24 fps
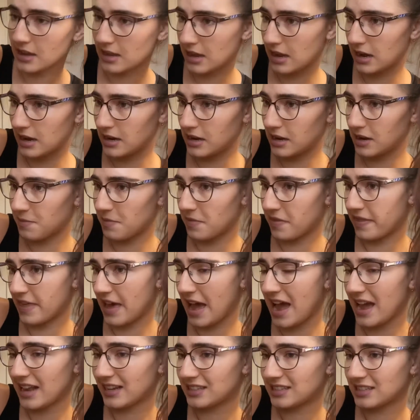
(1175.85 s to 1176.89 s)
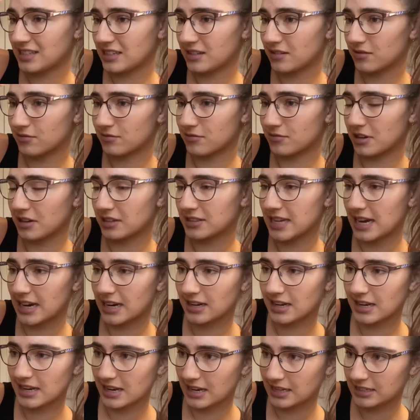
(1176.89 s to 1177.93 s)
That, Real
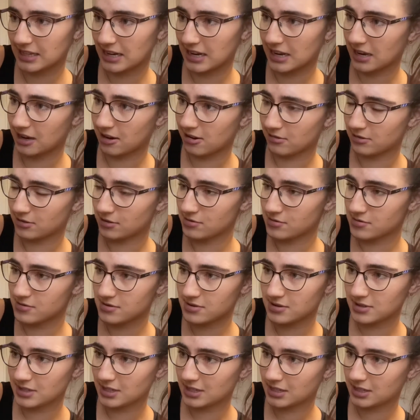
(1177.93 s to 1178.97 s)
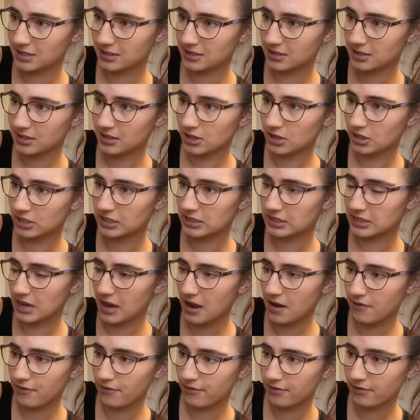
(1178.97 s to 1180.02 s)
Techniques, Eco Tools, good
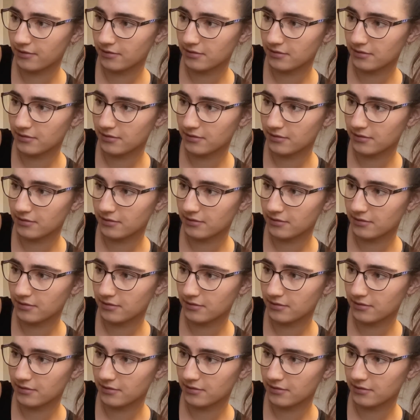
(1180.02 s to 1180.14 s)
stuff.